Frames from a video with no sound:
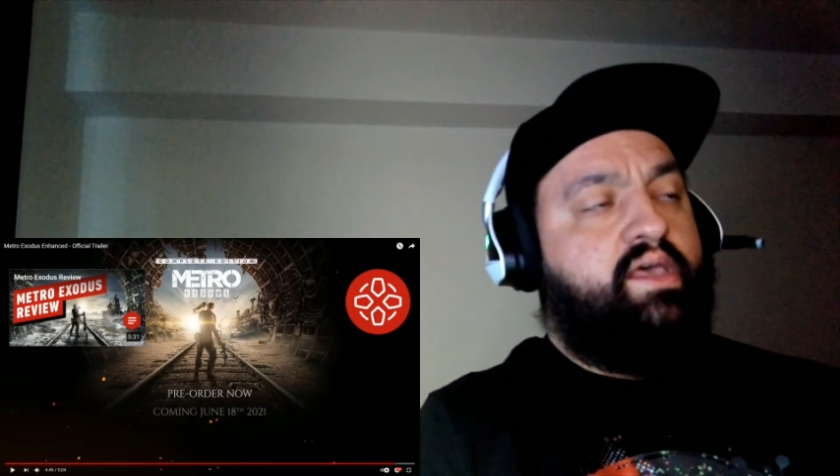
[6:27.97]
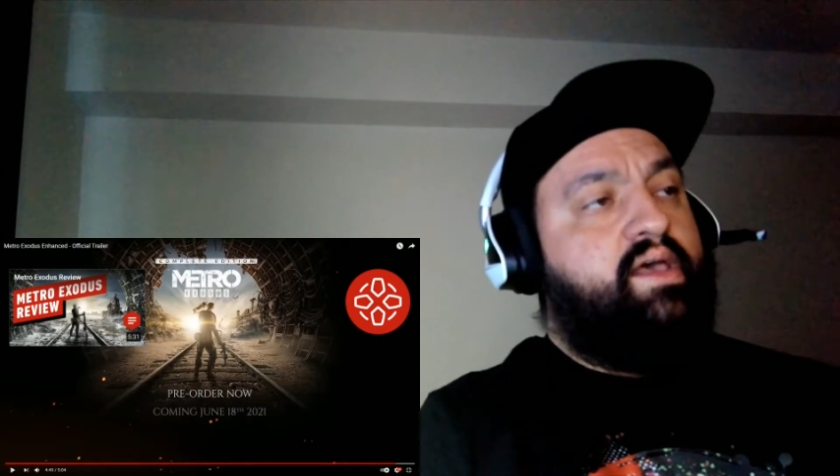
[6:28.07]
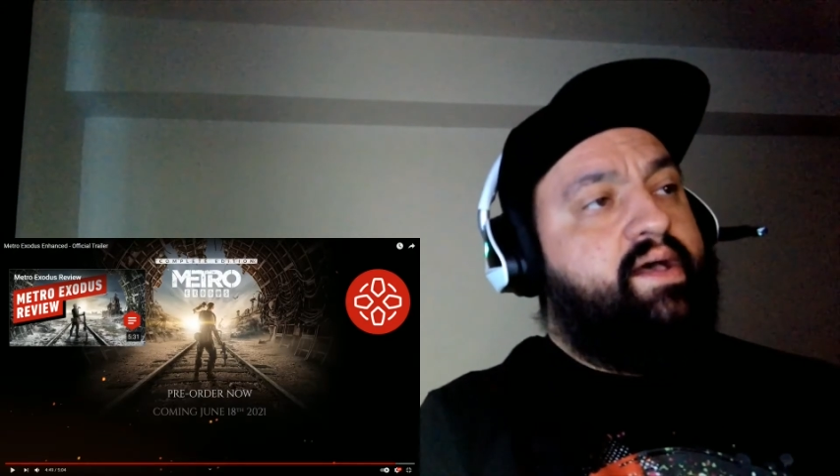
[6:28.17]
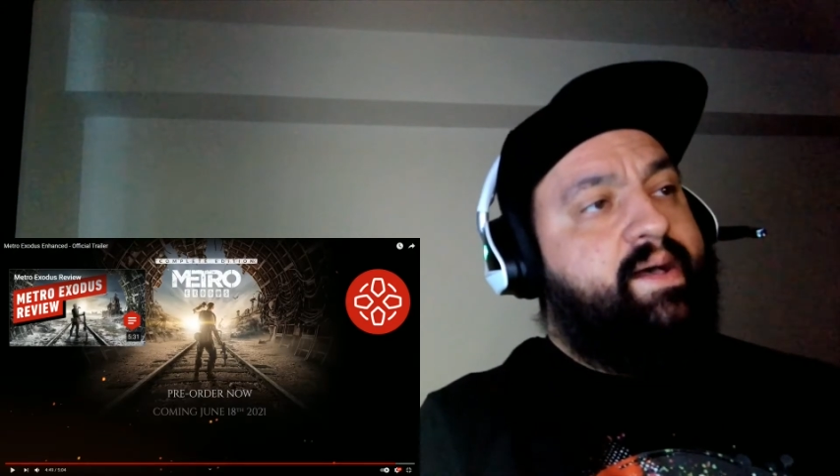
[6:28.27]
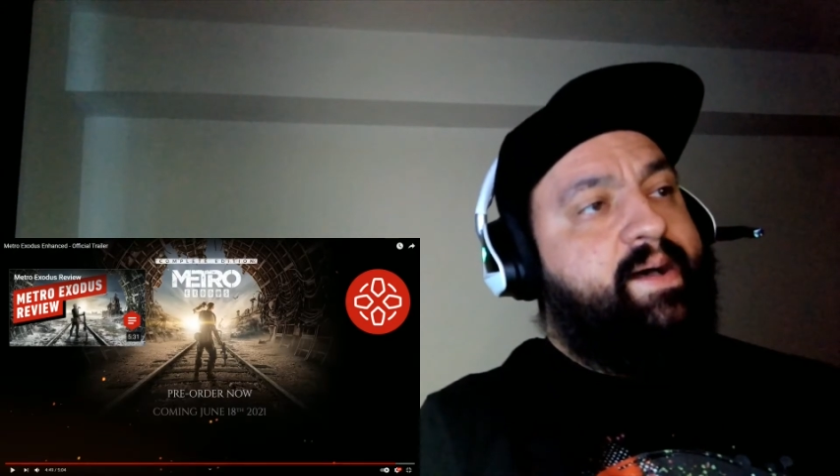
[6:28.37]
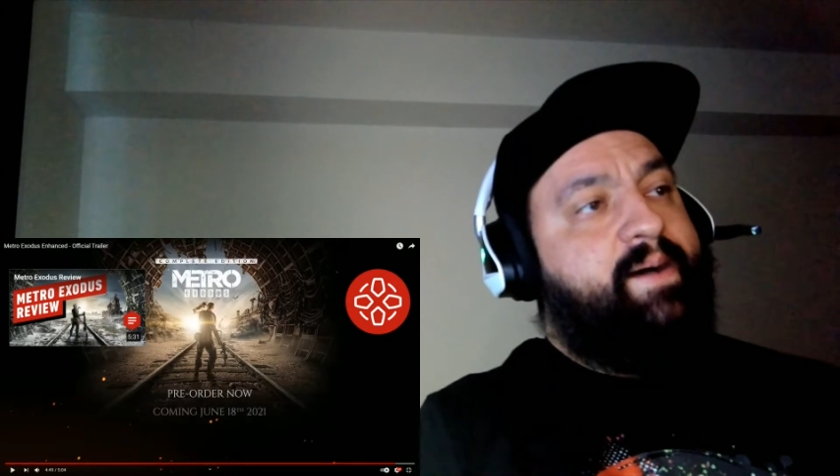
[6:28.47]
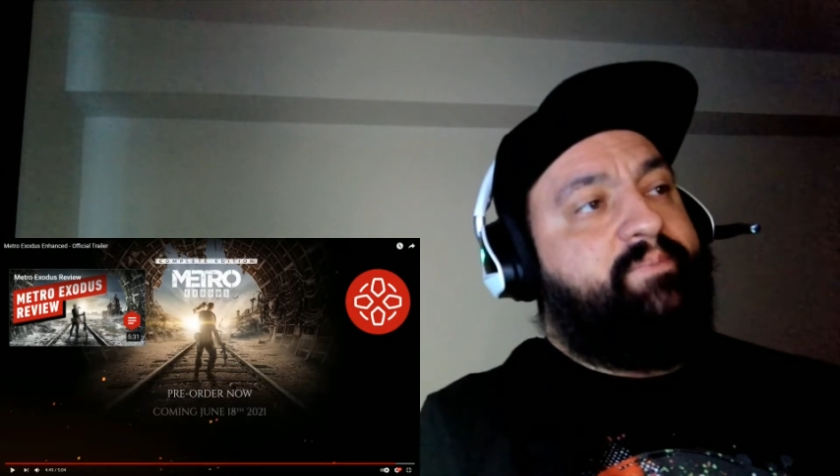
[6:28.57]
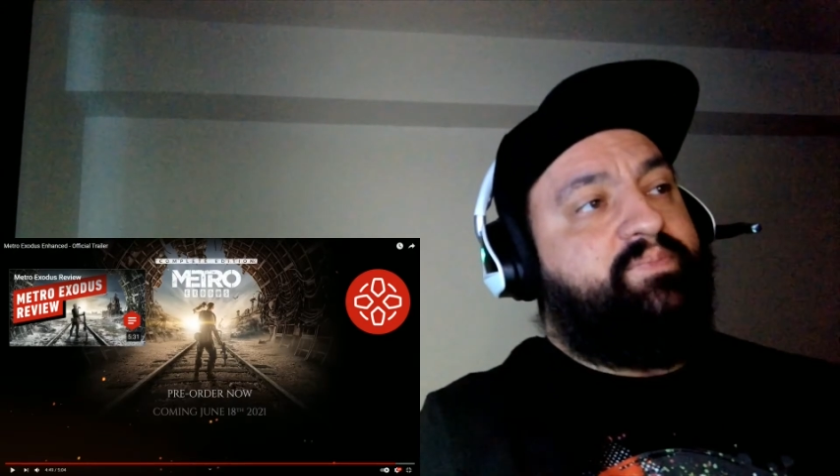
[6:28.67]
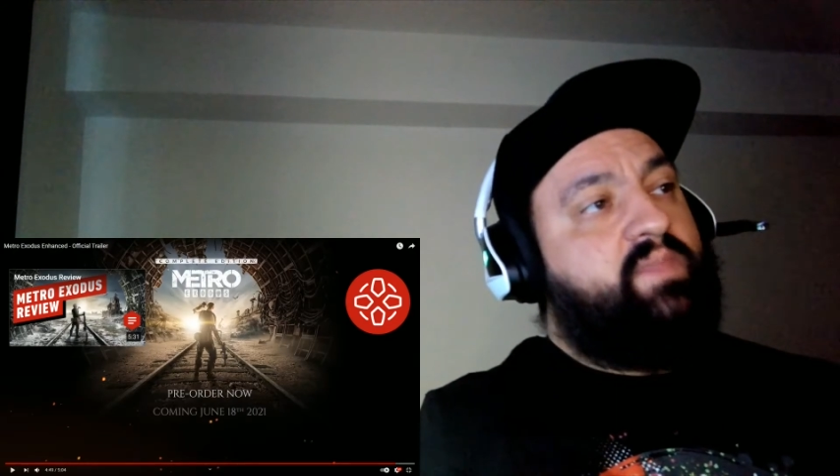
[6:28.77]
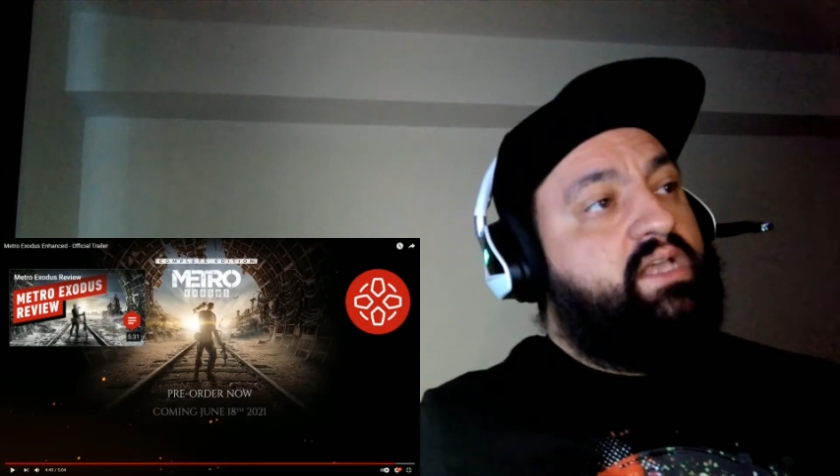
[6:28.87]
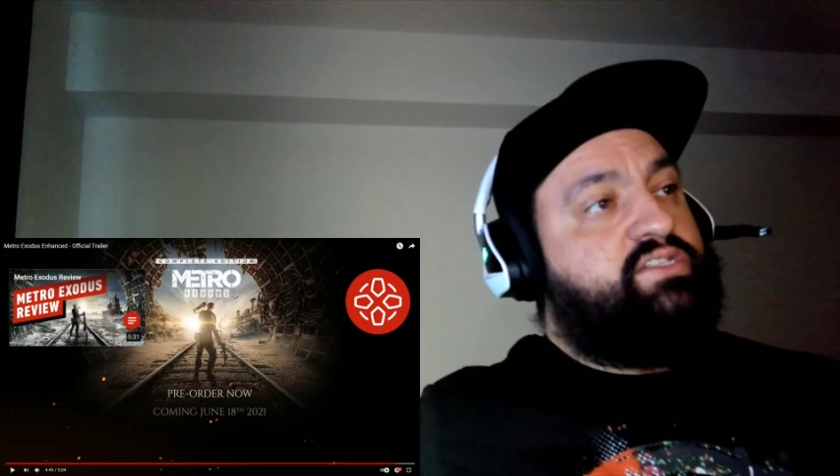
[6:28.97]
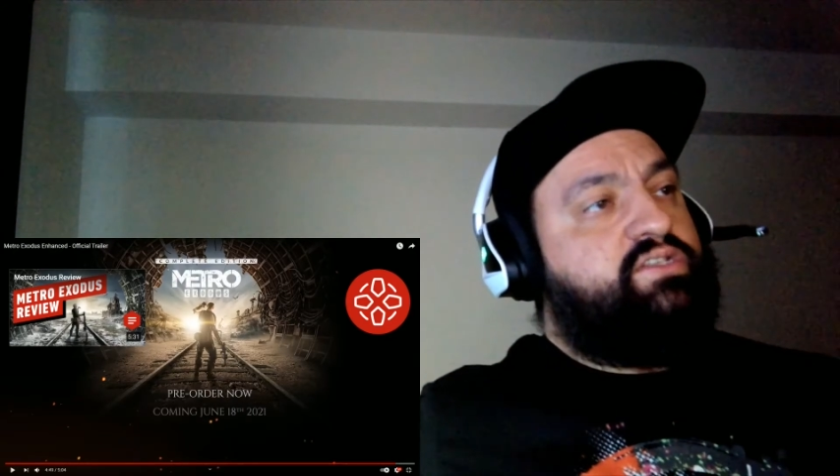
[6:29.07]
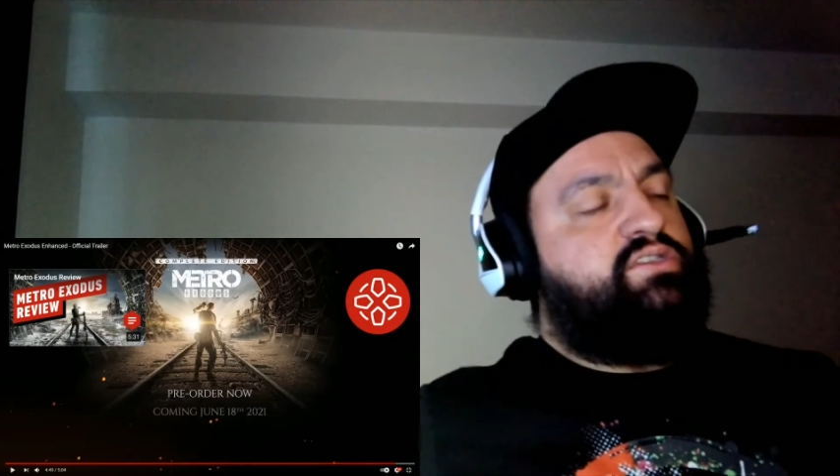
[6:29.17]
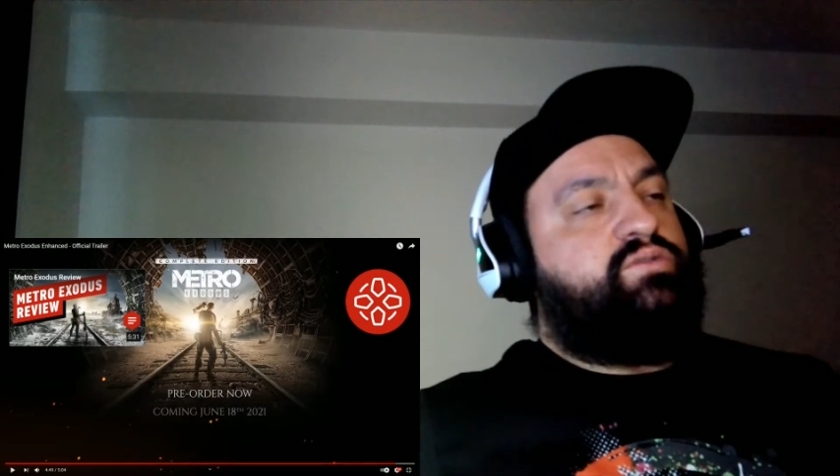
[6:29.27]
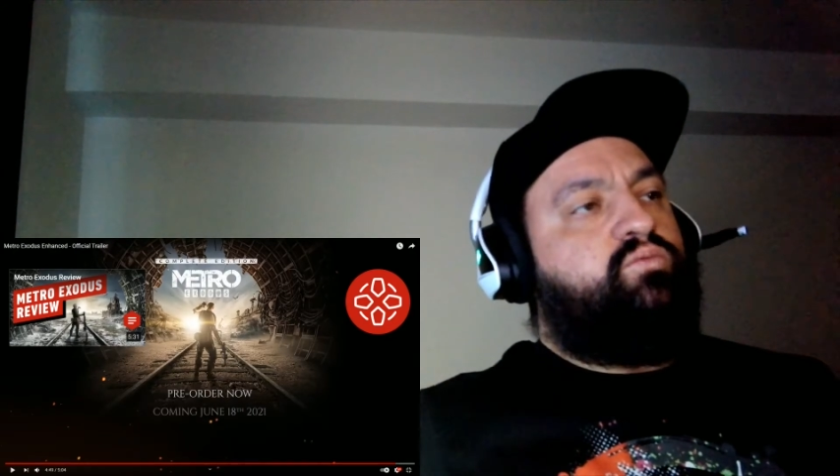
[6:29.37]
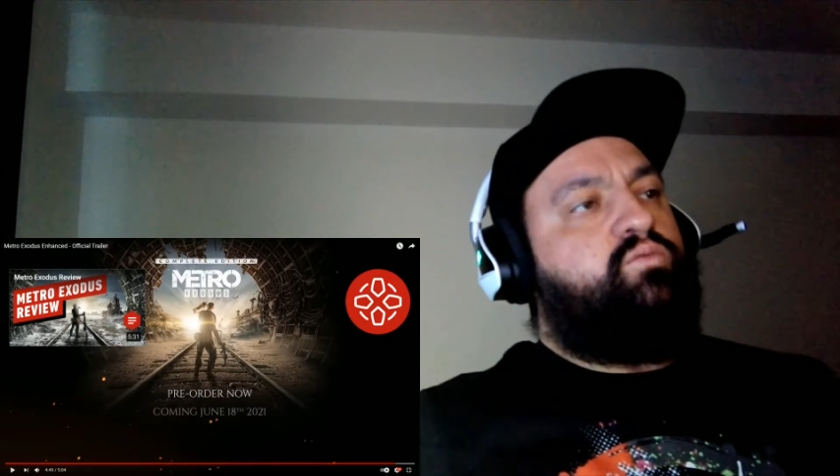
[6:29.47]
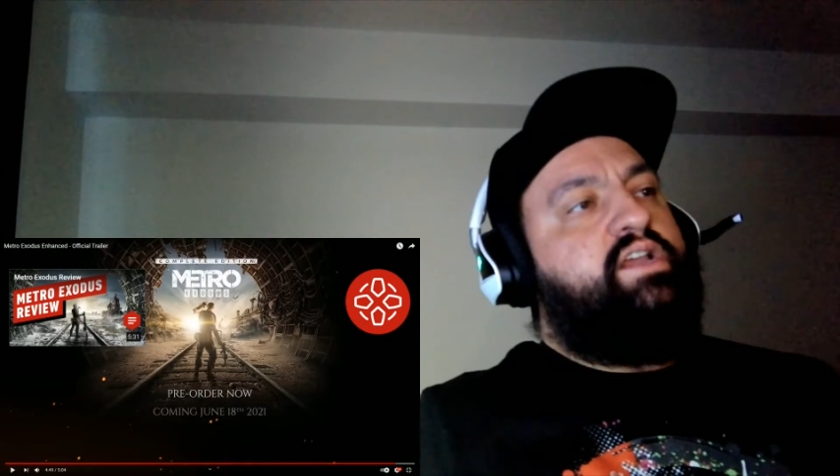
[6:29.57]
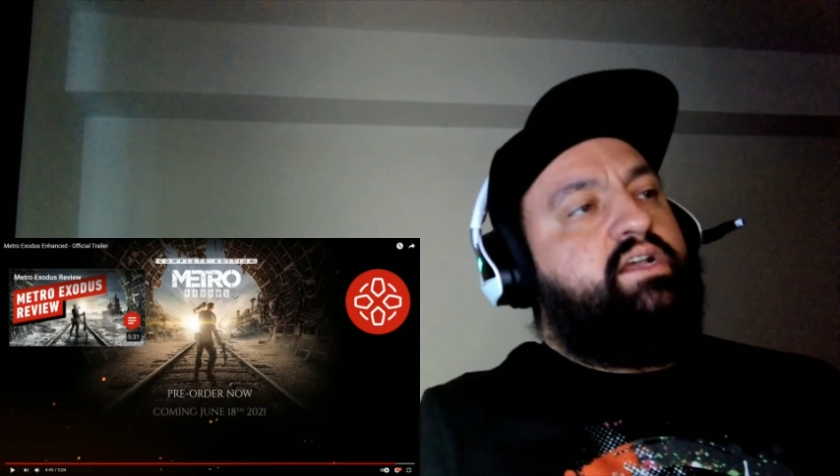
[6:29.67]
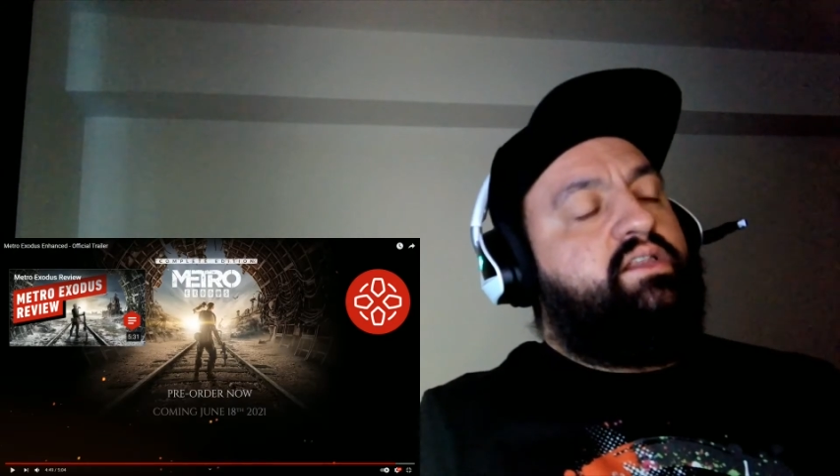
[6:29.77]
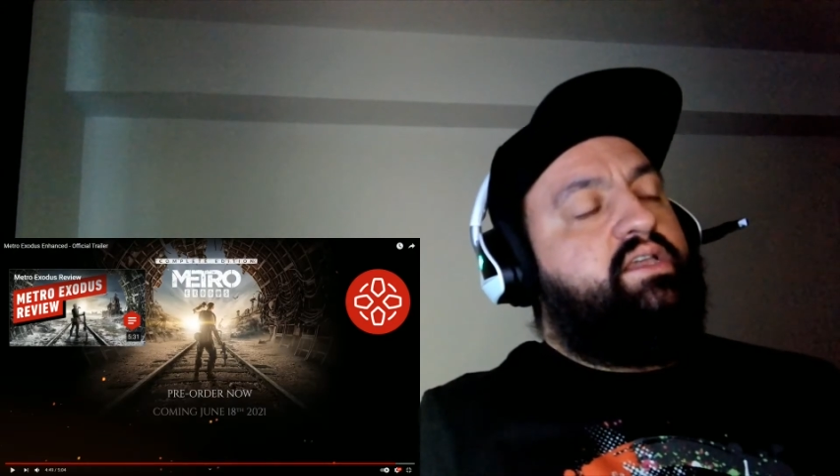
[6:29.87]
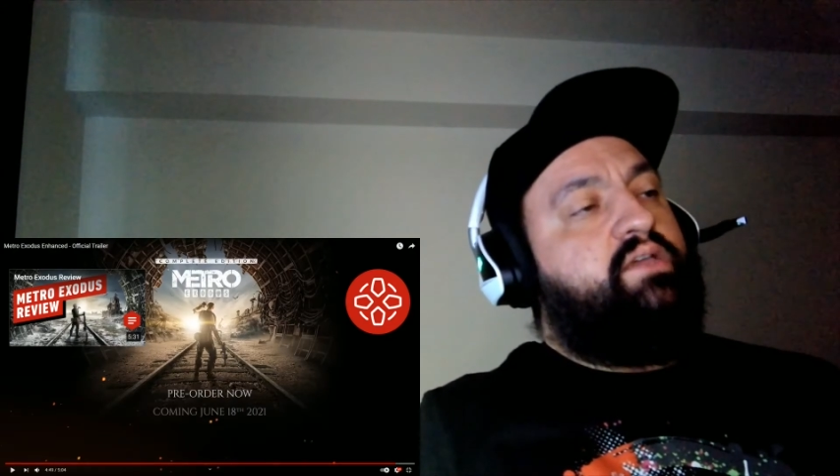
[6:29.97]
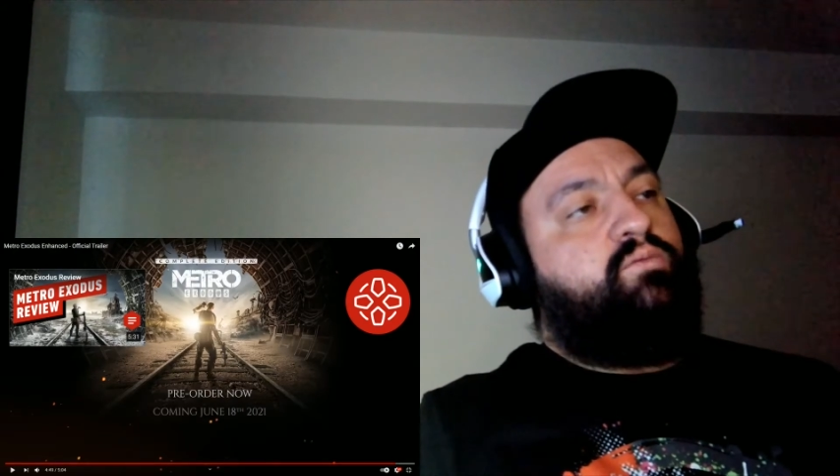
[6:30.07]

Um, it's it's really